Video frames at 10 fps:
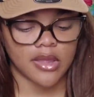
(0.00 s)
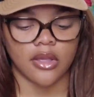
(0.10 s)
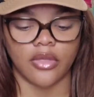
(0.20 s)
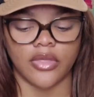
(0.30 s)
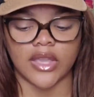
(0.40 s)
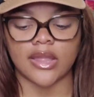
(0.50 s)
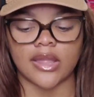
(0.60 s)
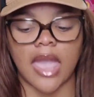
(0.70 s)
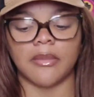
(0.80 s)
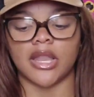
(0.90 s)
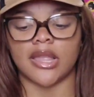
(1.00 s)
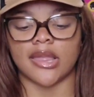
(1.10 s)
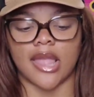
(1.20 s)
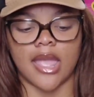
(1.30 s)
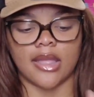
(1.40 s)
So these came in a
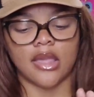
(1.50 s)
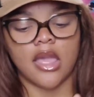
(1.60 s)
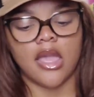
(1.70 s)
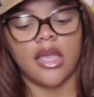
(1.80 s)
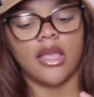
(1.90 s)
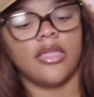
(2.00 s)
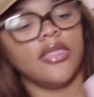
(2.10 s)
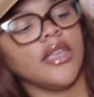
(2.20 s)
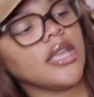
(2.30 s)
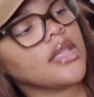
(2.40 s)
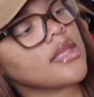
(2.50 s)
set. These